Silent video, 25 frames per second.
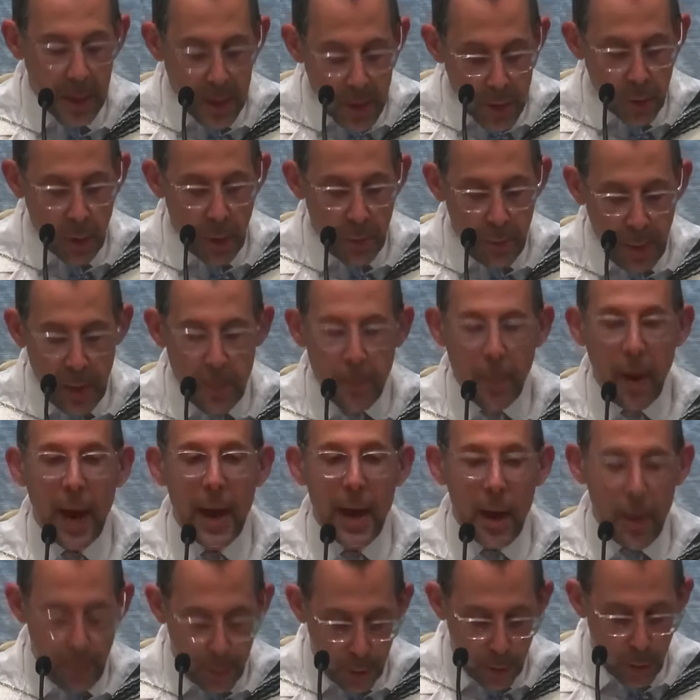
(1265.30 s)
This would be
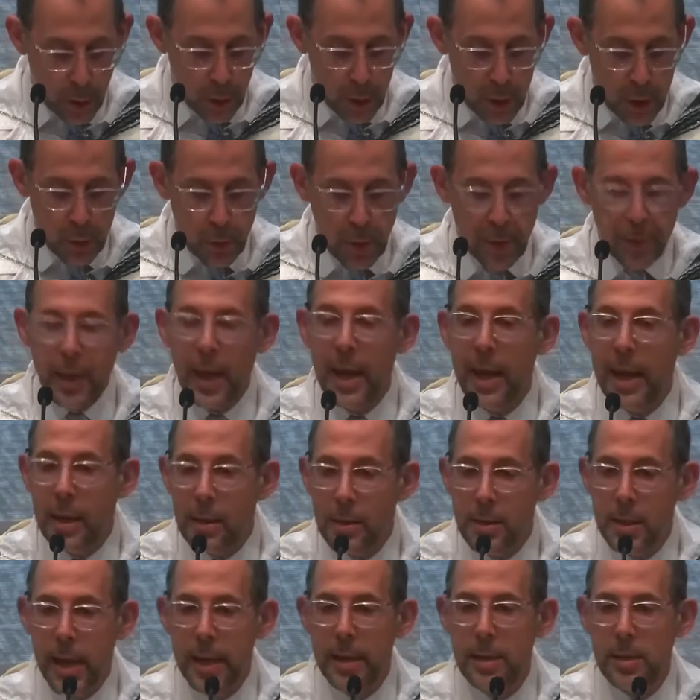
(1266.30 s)
my approach with
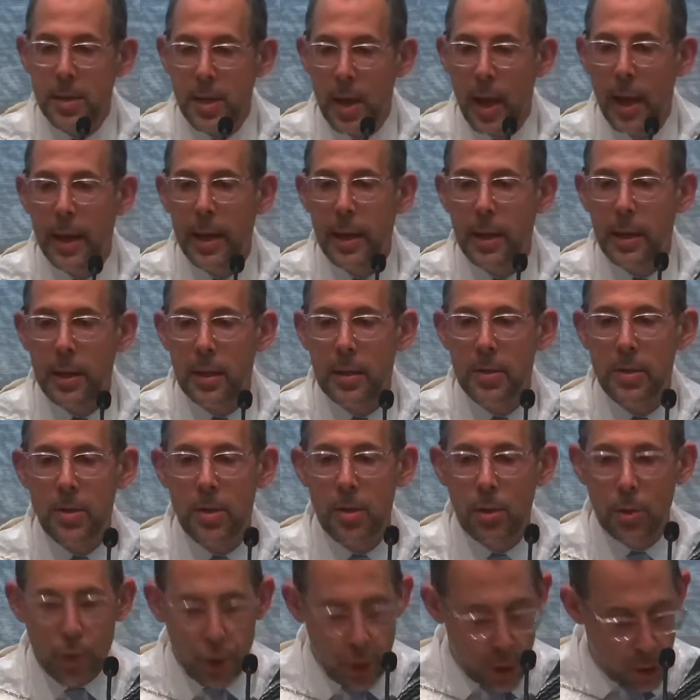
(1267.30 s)

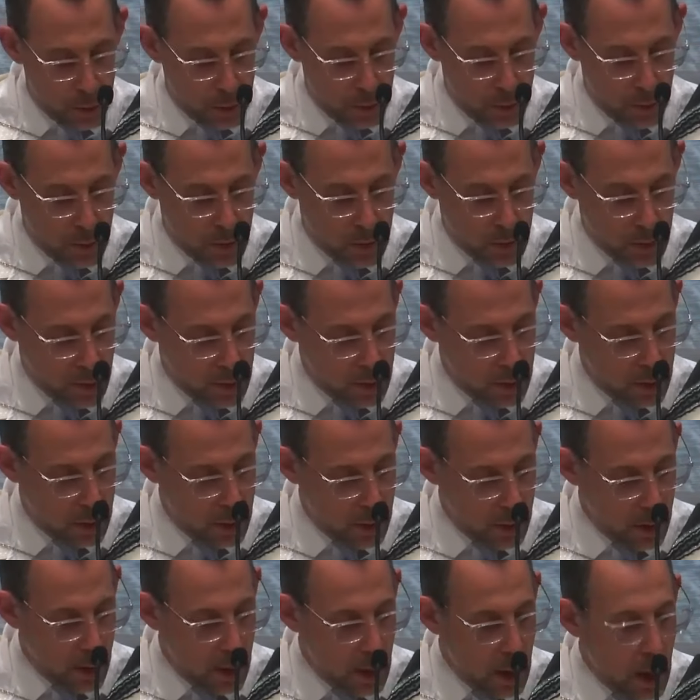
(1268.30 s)
anti-Zionist Jews.
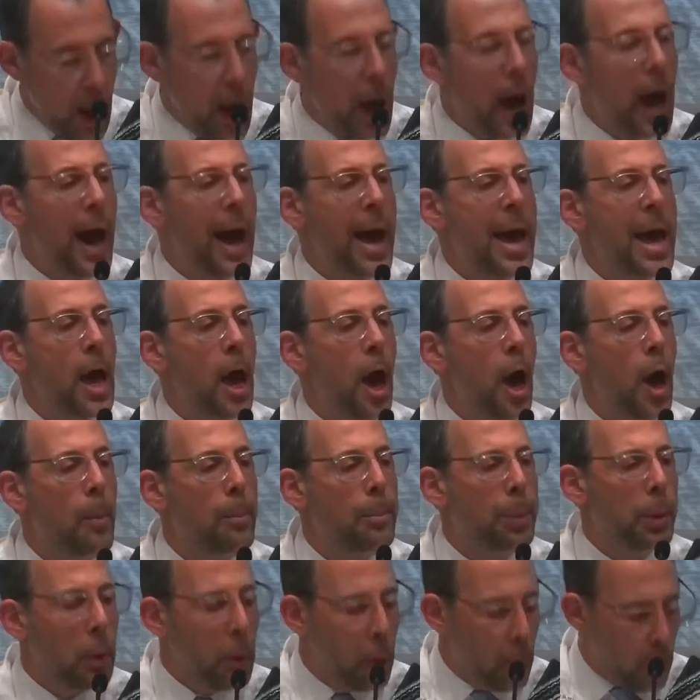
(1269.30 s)
I
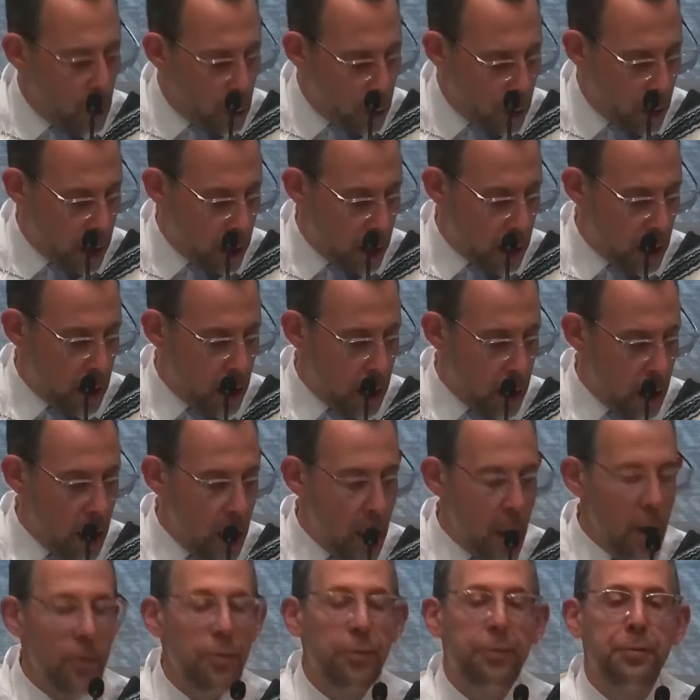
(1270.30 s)
abhor,
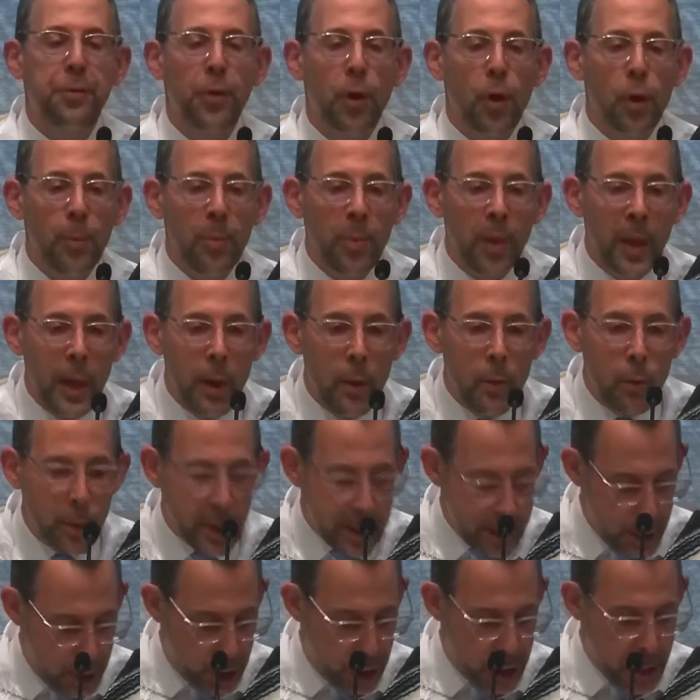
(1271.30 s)
firmly
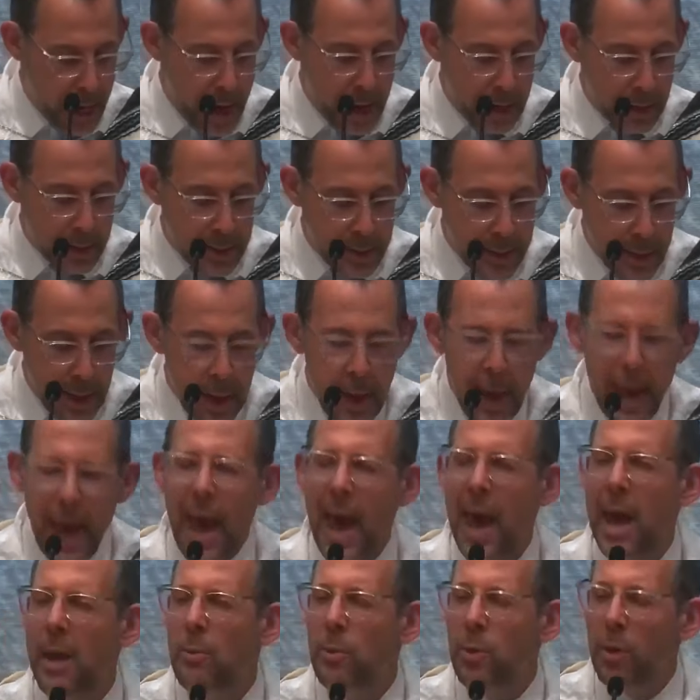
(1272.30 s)
reject,
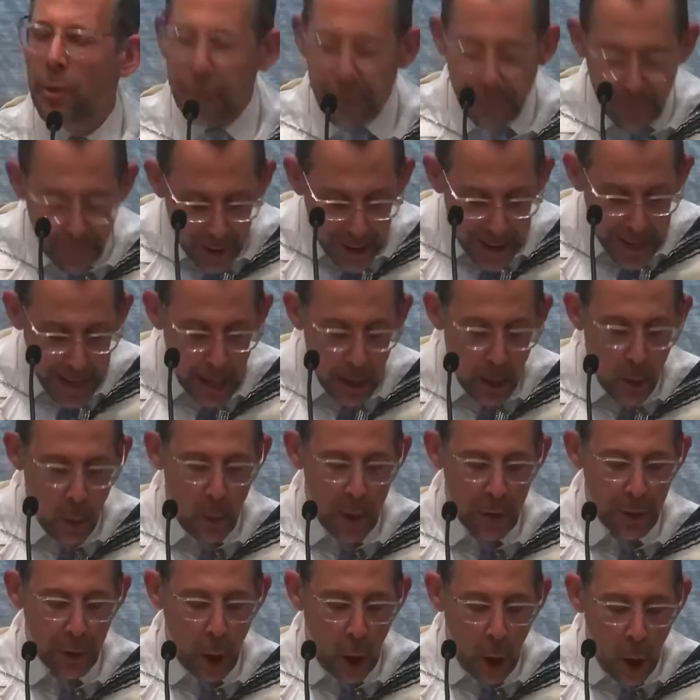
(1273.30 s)
and will fight
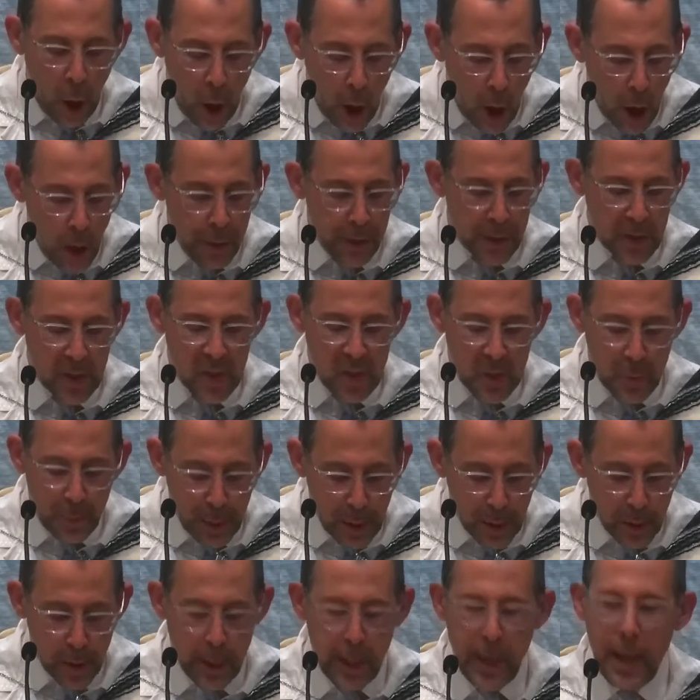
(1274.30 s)
with all the
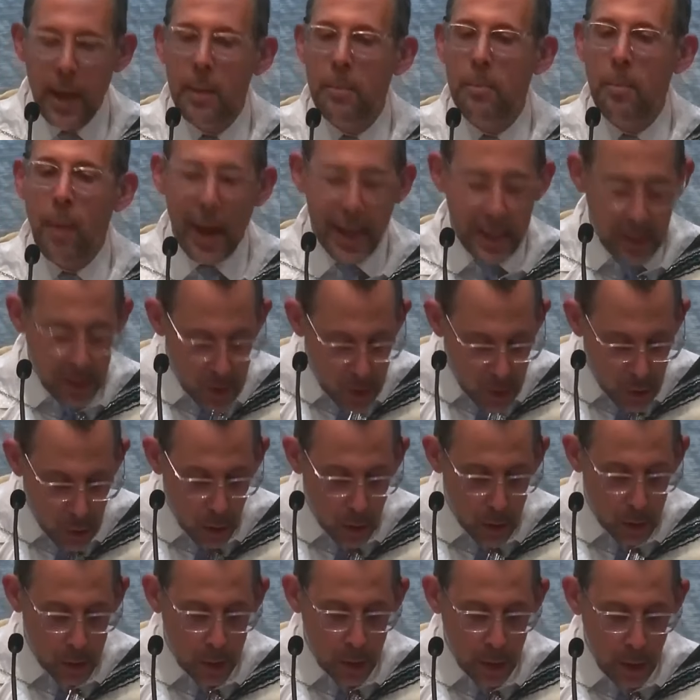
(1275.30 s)
spirit in my
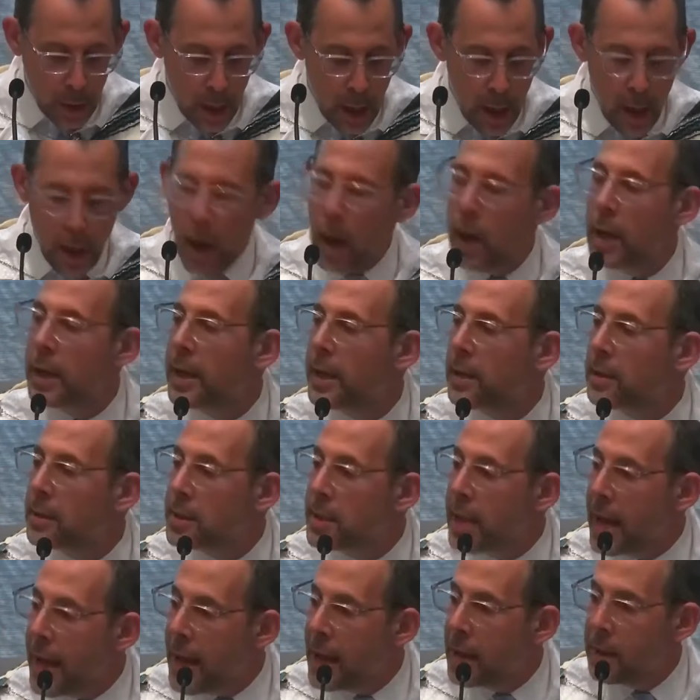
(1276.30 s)
soul
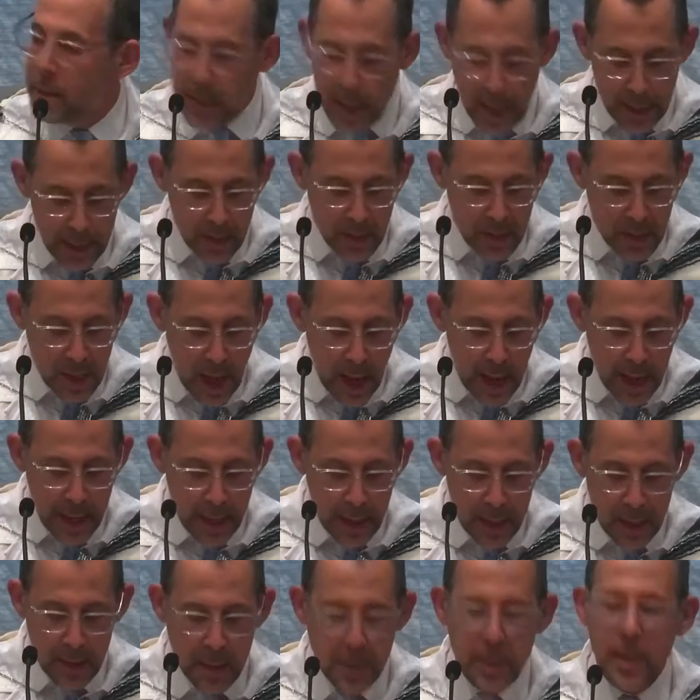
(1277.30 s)
against
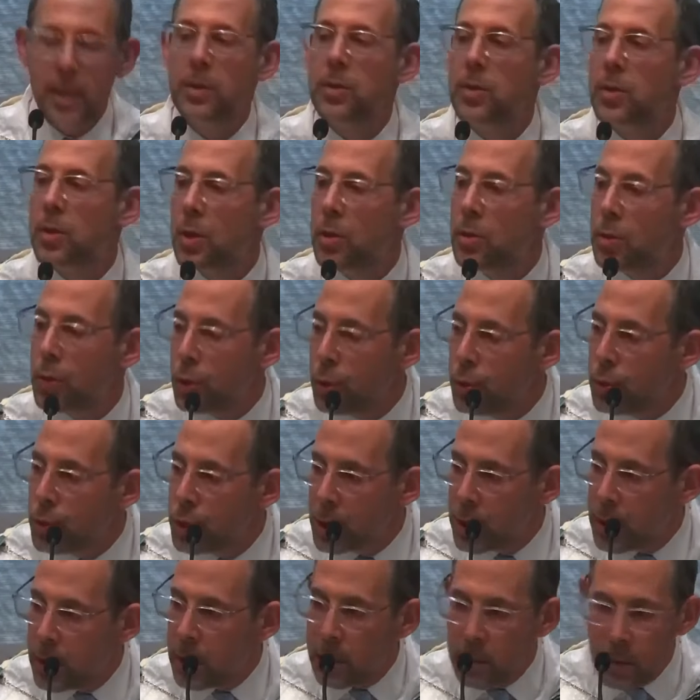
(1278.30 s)
anti-Zionist
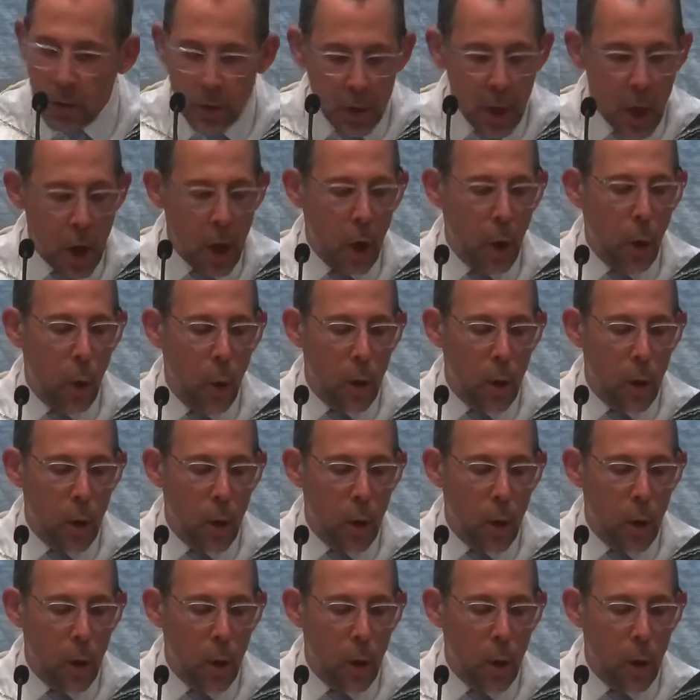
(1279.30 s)
institutions,